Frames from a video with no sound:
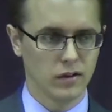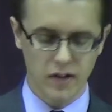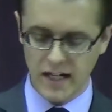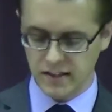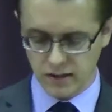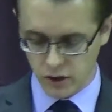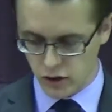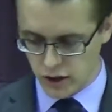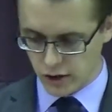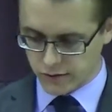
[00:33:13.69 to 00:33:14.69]
nineteen
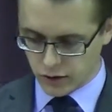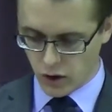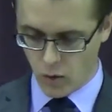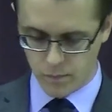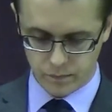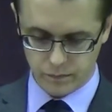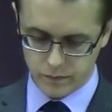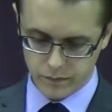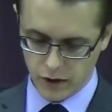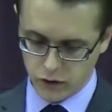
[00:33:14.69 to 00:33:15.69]
hundred years ago.
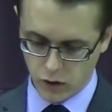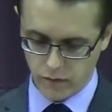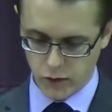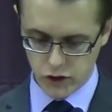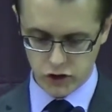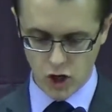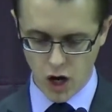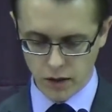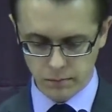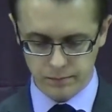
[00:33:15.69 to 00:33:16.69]
Let's go to First
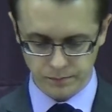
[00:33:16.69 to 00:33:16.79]
John.